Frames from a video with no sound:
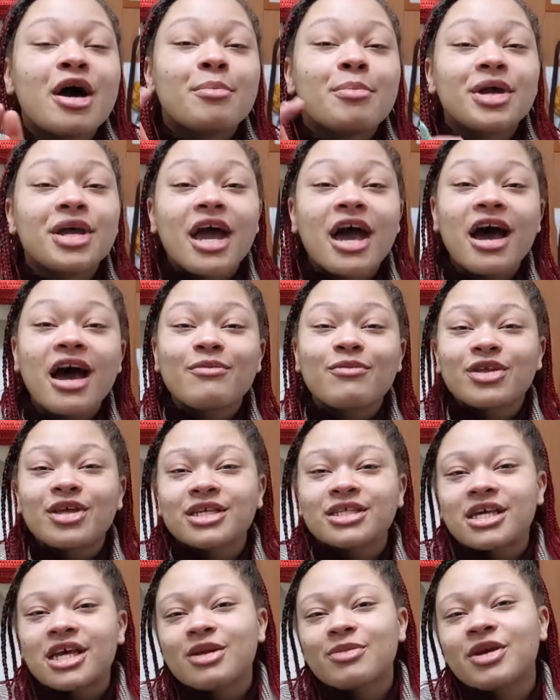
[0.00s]
But yeah, I'm really
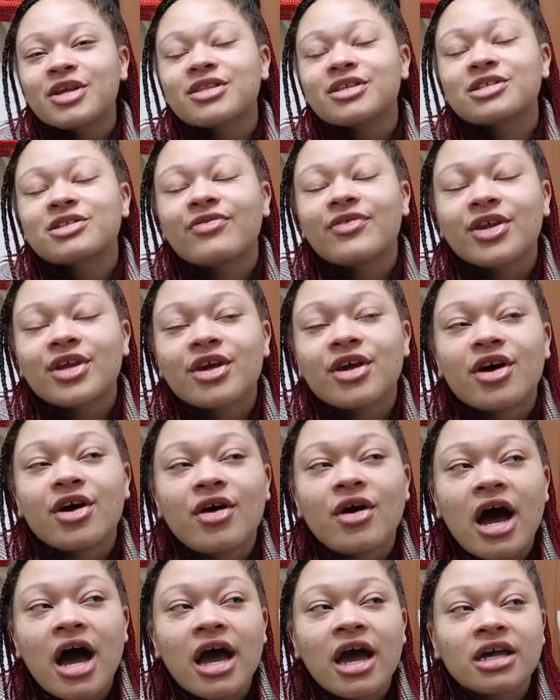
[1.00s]
excited to make this video.
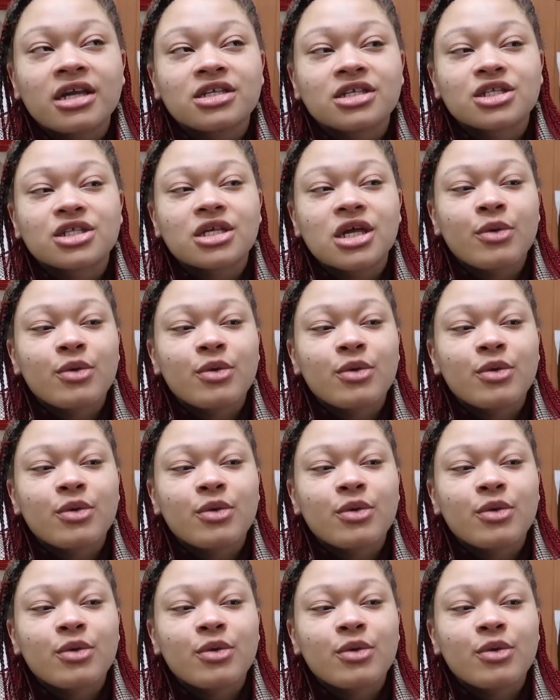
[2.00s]
I just,